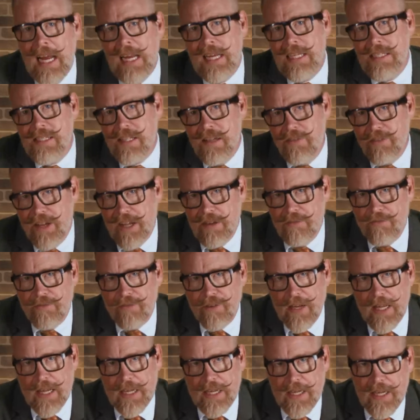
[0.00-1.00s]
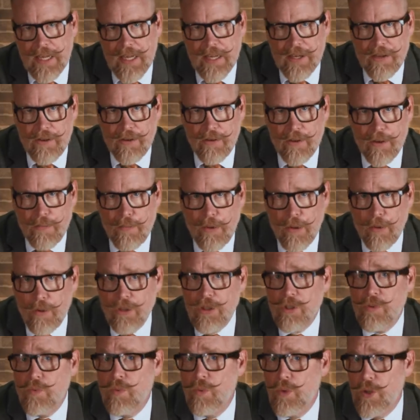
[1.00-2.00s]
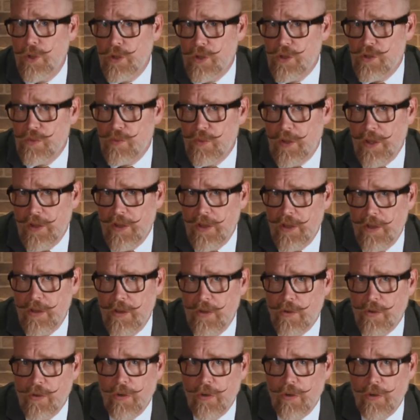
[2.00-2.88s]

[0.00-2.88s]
Alex Levine fled into the Polish woods when the